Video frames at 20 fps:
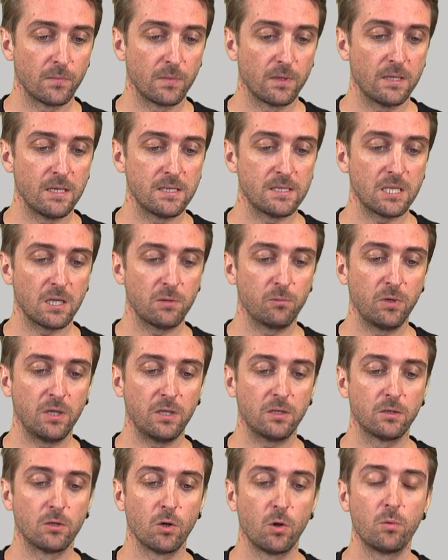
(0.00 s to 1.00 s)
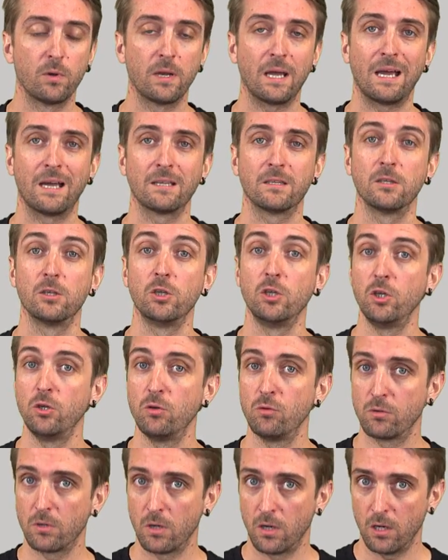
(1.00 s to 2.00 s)
This time we don't want to add a new
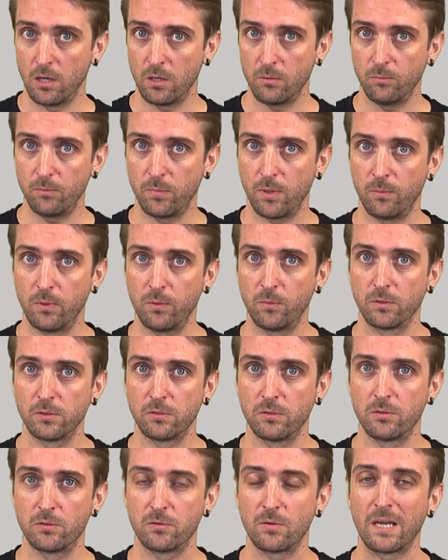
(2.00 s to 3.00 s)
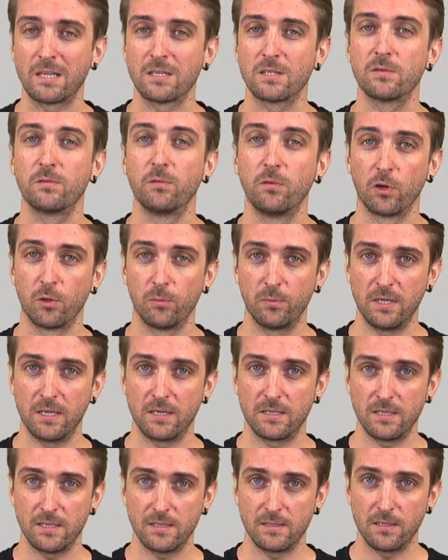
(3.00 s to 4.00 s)
column, but we want to transform the
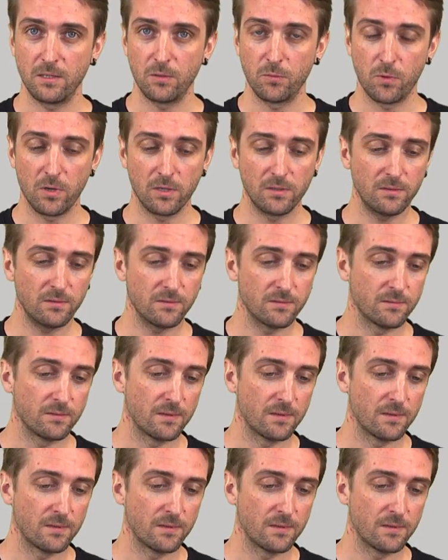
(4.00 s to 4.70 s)
existing one.